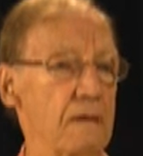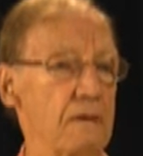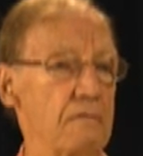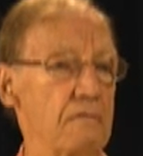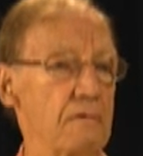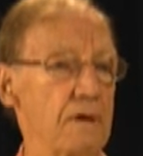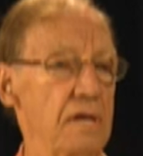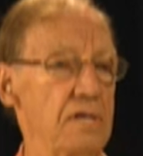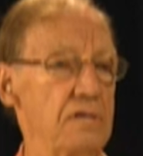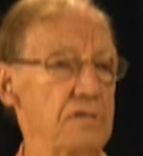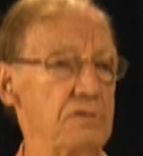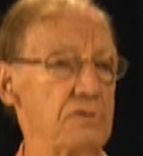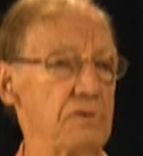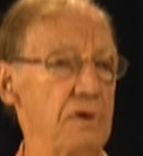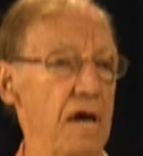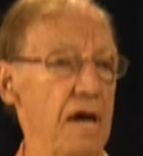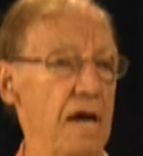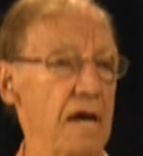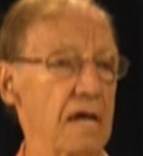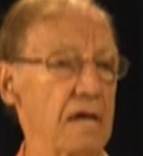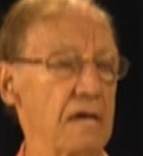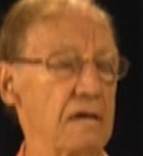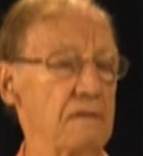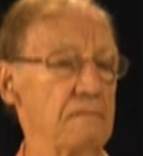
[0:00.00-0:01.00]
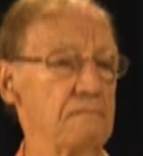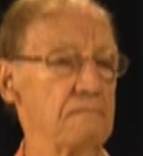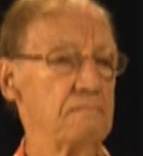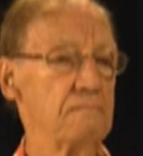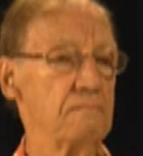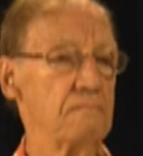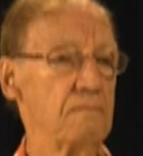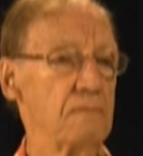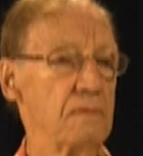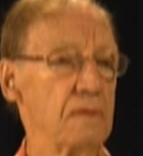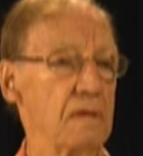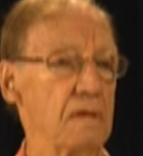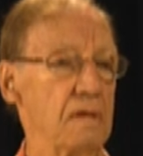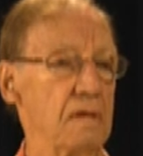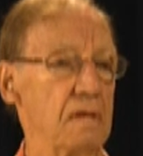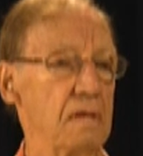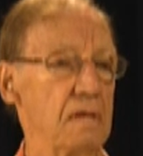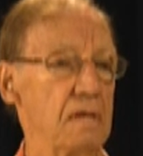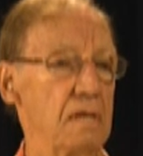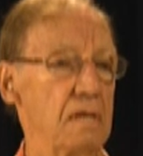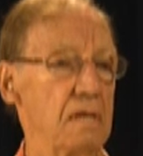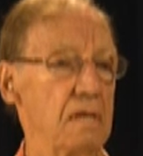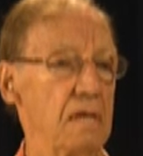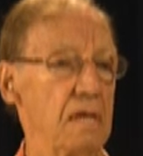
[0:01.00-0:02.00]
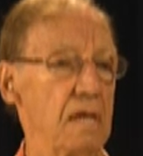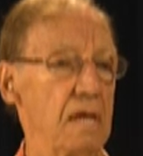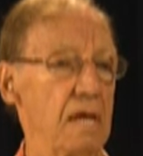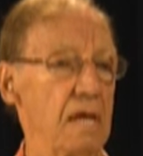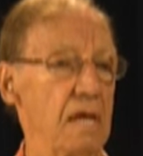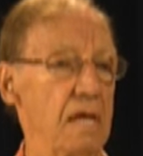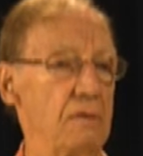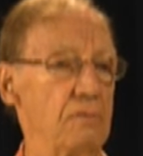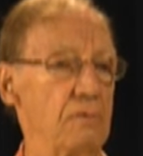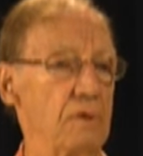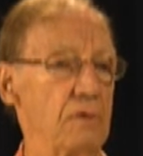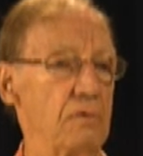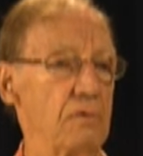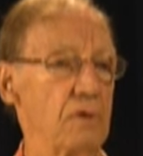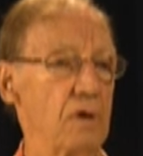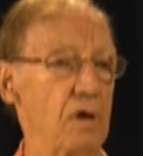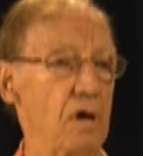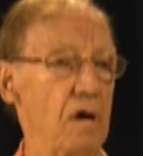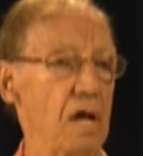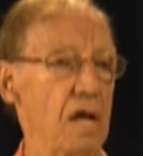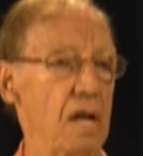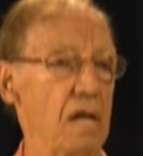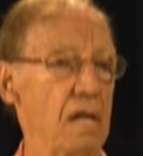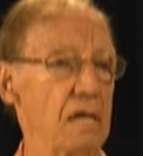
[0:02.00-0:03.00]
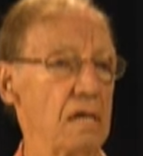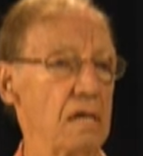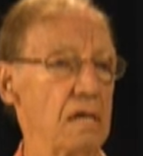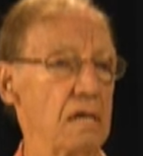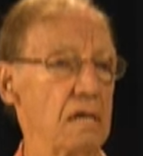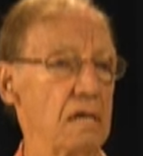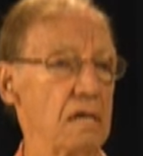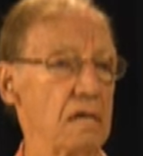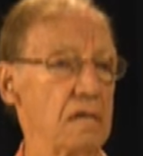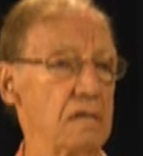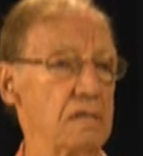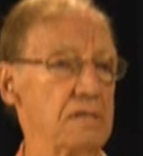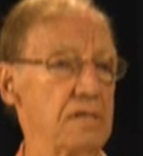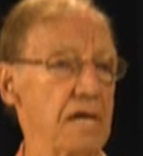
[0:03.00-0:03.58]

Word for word: racetrack, and we were all uh,